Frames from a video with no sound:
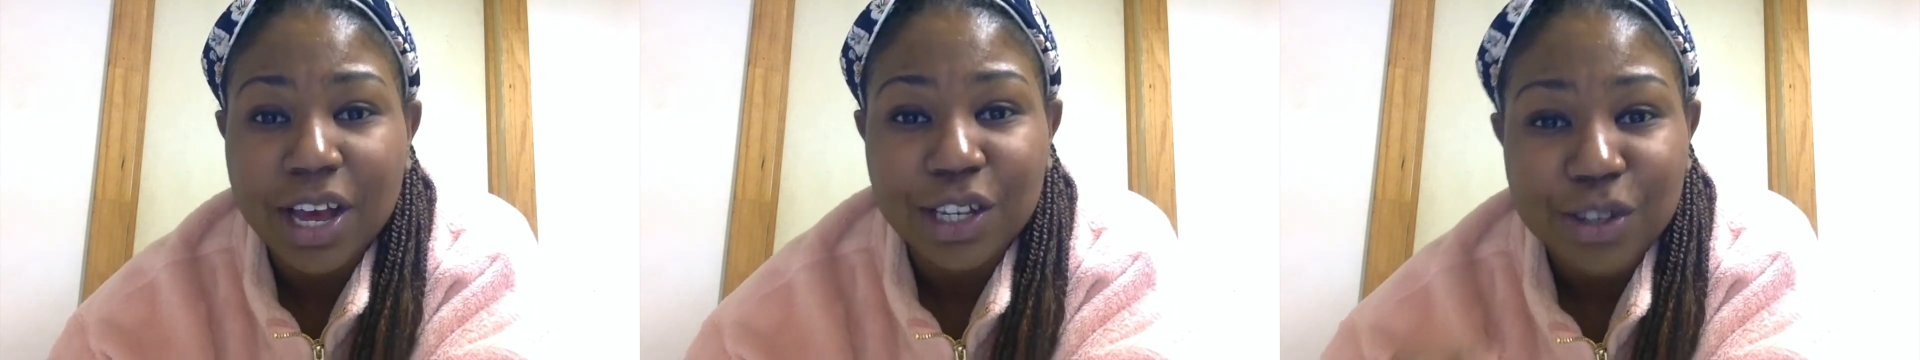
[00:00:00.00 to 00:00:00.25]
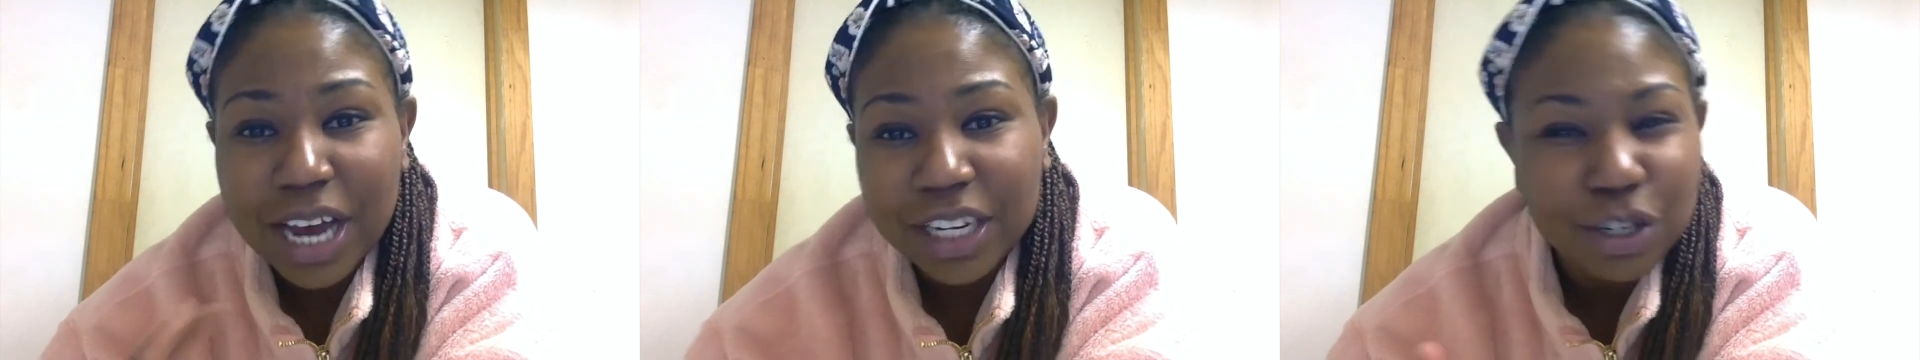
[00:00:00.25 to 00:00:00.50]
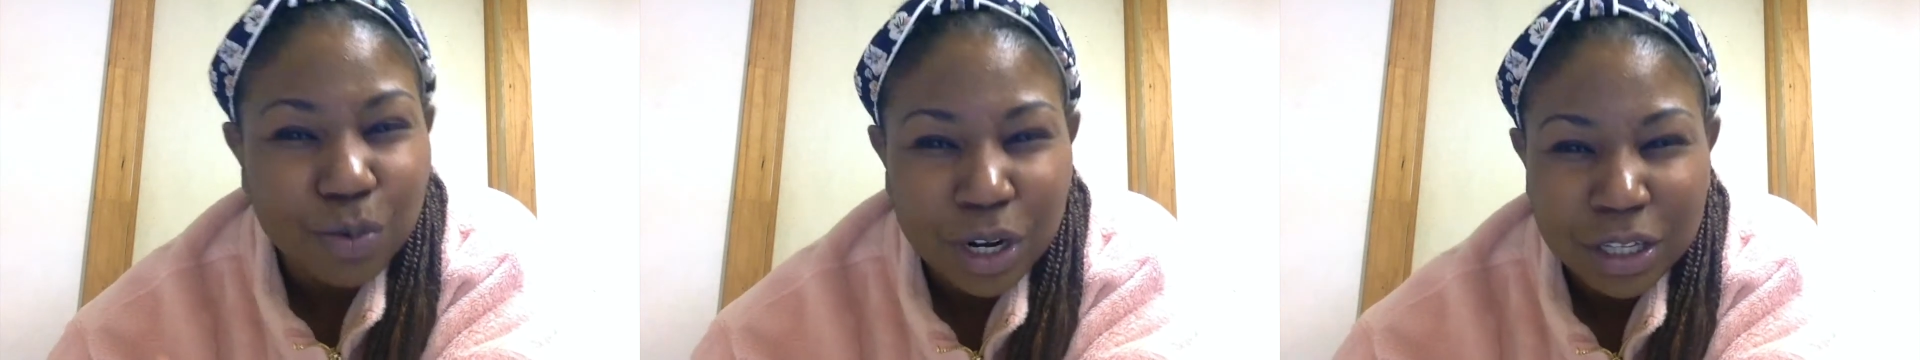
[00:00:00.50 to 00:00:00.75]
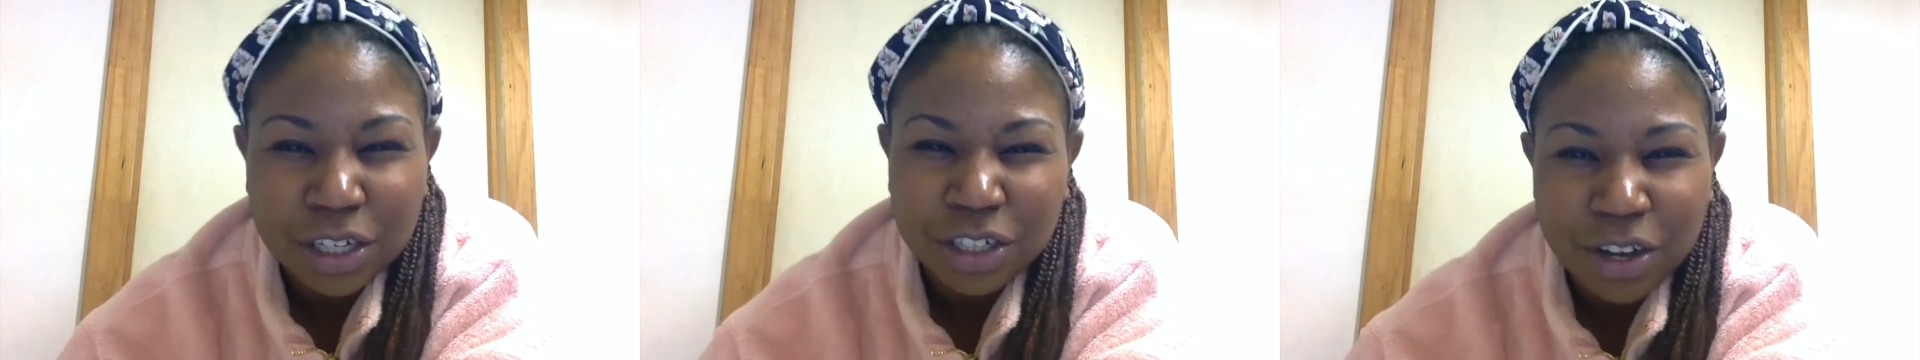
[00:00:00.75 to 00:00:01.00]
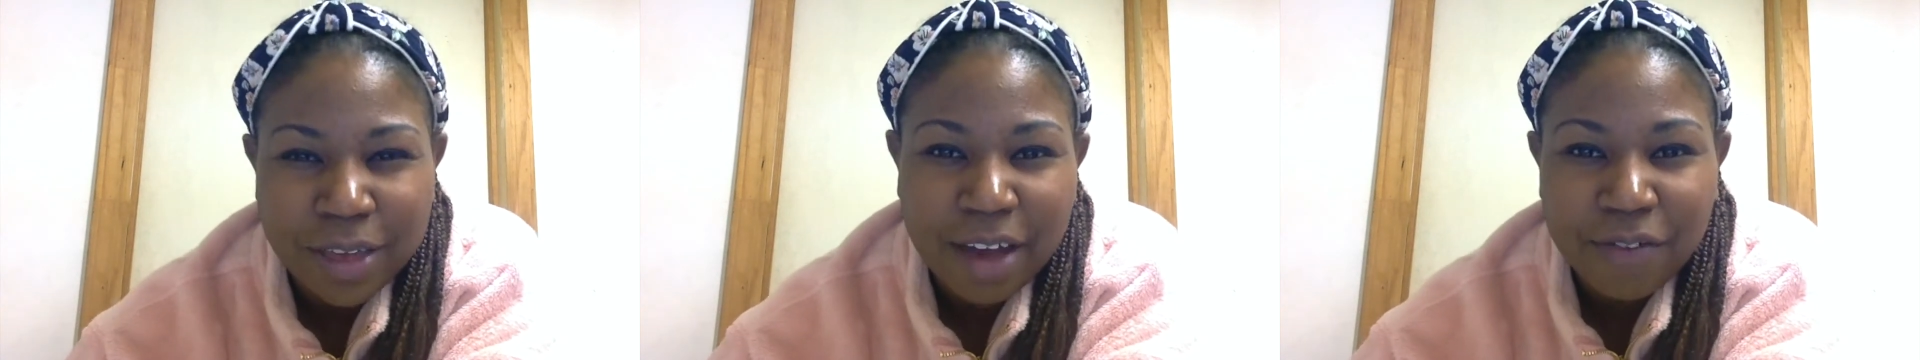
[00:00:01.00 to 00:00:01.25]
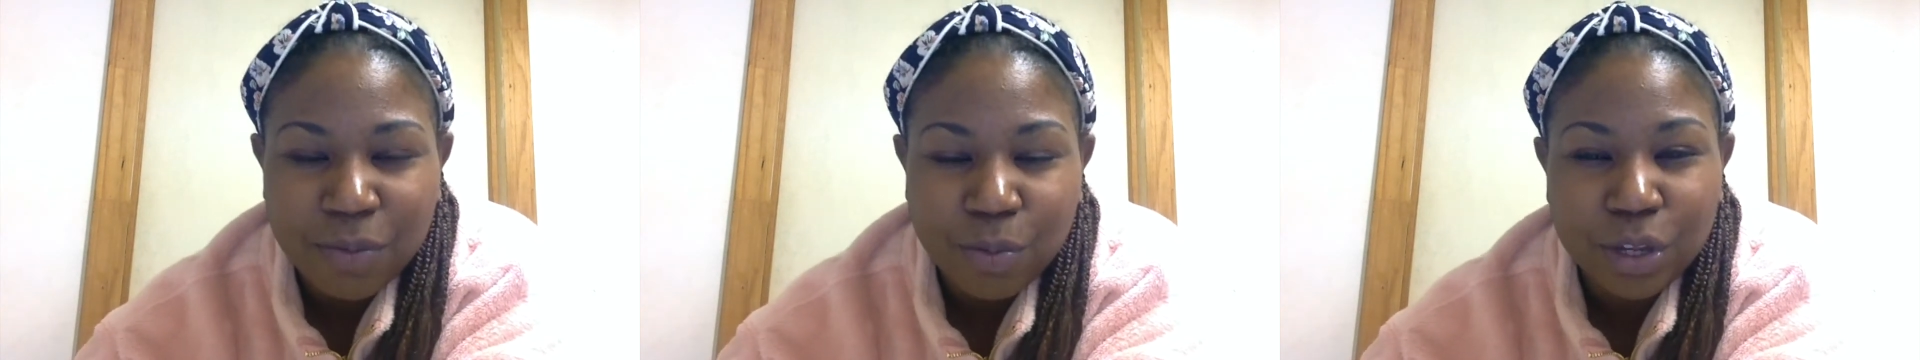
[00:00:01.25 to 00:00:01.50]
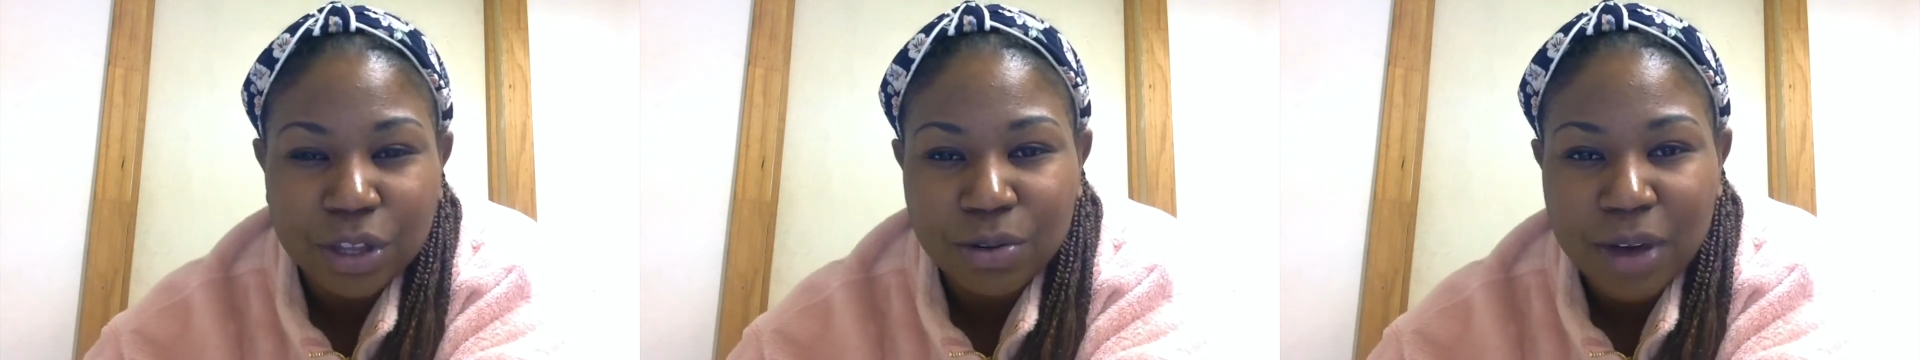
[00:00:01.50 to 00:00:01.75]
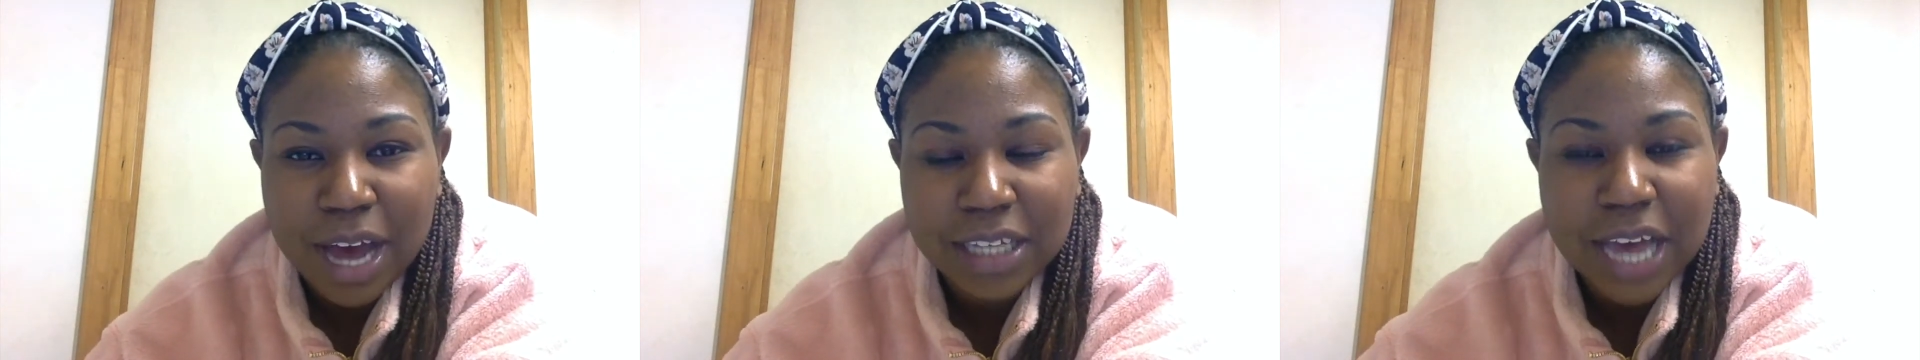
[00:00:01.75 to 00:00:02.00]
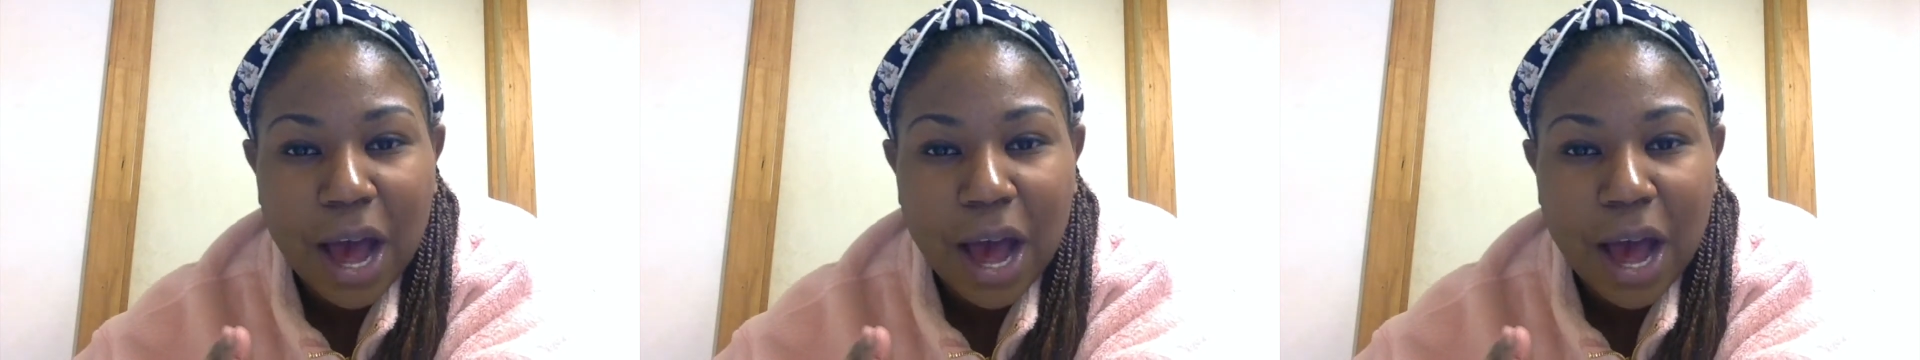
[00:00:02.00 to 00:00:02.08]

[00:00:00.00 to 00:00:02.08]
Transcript: So I just wanted to share that with you guys.